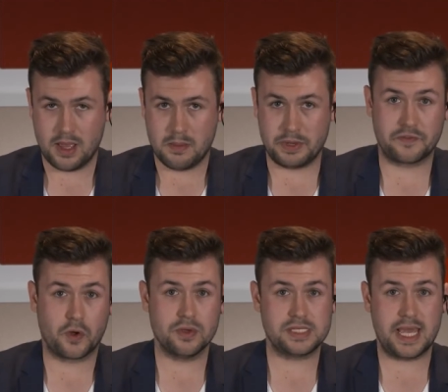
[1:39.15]
But of
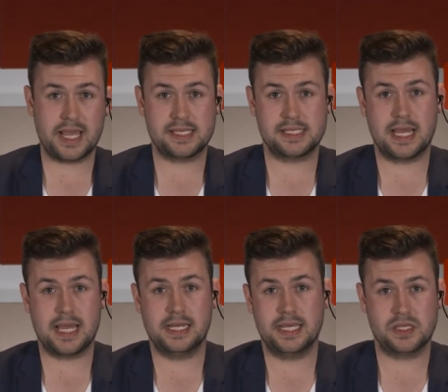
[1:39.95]
course that uh,
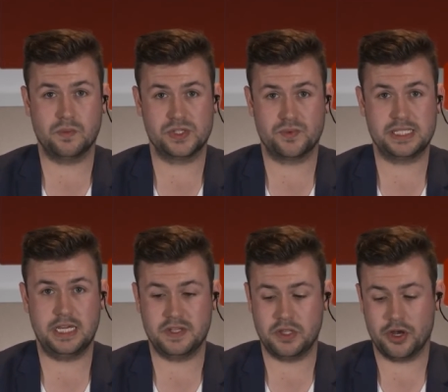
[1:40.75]
letter was
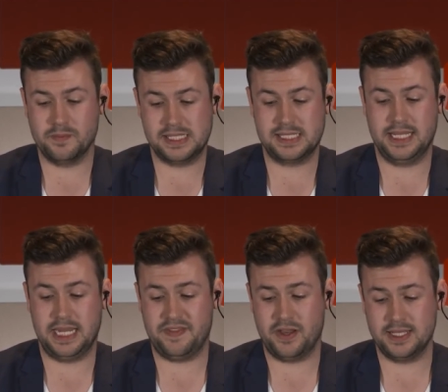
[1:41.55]
received anonymously
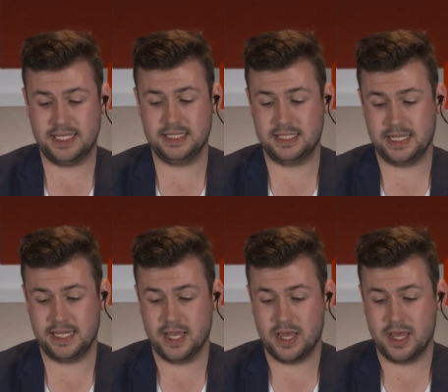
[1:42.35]
and the identity